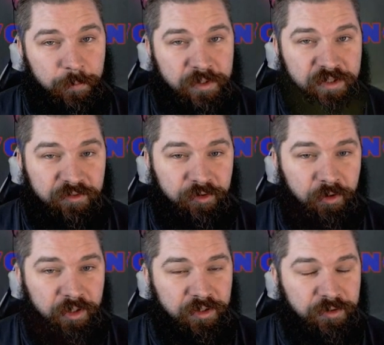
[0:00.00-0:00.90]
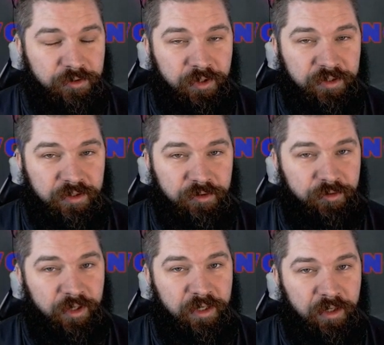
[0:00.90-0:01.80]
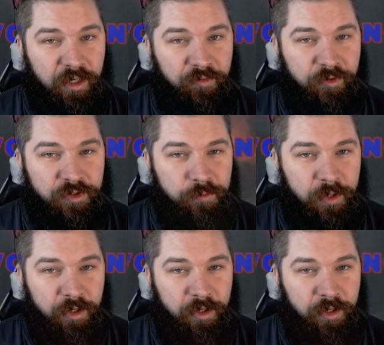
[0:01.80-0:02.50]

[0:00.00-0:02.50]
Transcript: is the fully integrated GrandIvory Mod